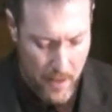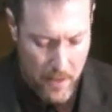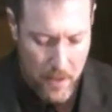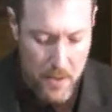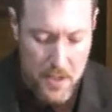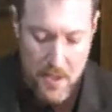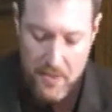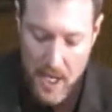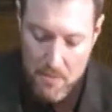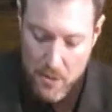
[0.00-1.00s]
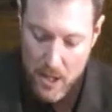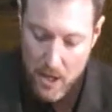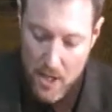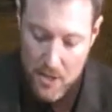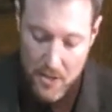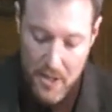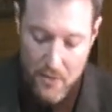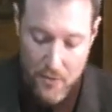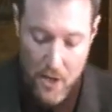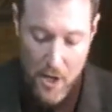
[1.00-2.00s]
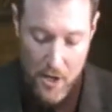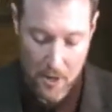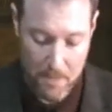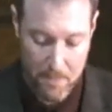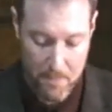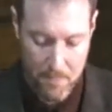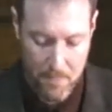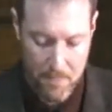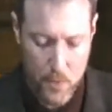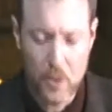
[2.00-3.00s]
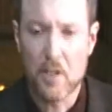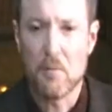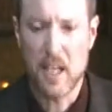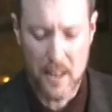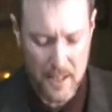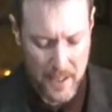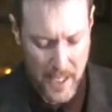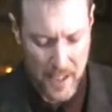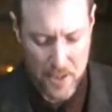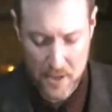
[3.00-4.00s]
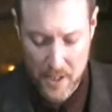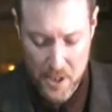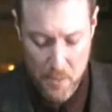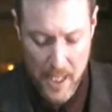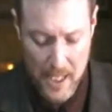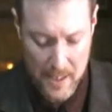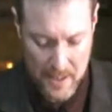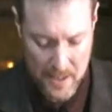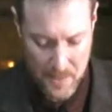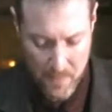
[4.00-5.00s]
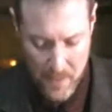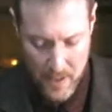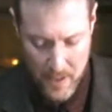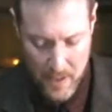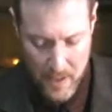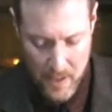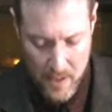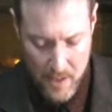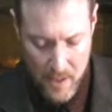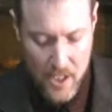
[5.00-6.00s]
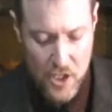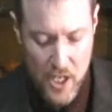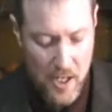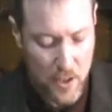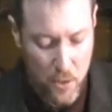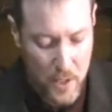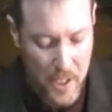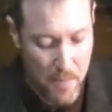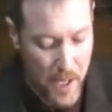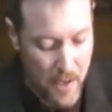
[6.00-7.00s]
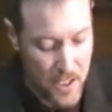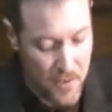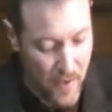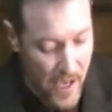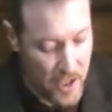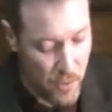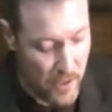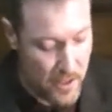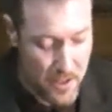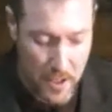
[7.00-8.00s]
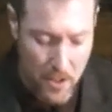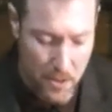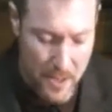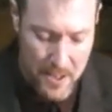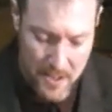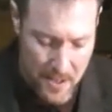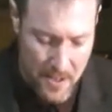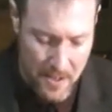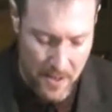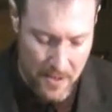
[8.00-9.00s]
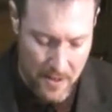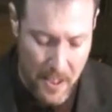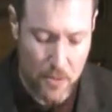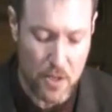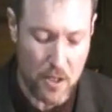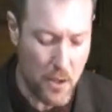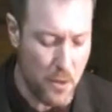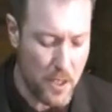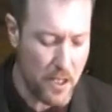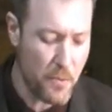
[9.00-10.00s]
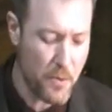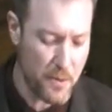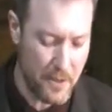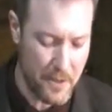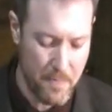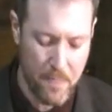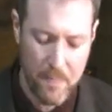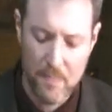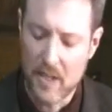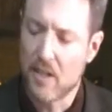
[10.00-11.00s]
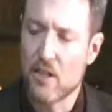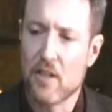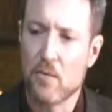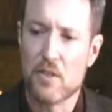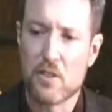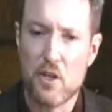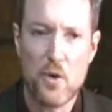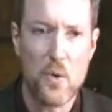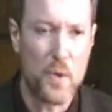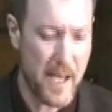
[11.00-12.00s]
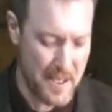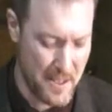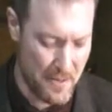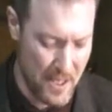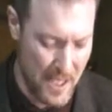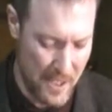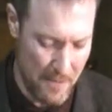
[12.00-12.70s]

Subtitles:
Joseph came to our hostel in the fall, broken by lung cancer and penniless. He shared only the barest facts with us and always insisted that he was alone in the world and that there was no next of kin.